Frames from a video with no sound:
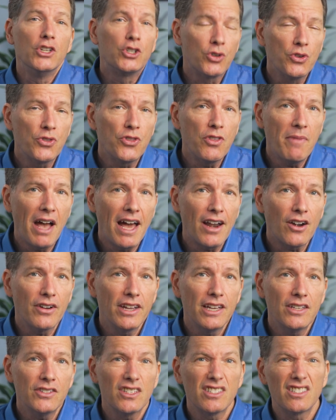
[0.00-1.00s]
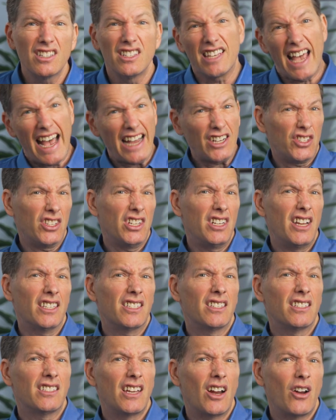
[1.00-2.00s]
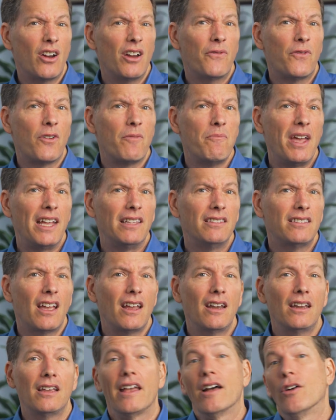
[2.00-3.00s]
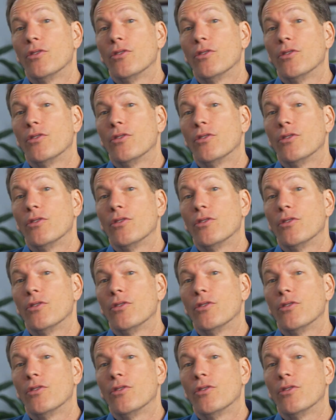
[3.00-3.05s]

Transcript: The truth of the matter is it's actually necessary for maintaining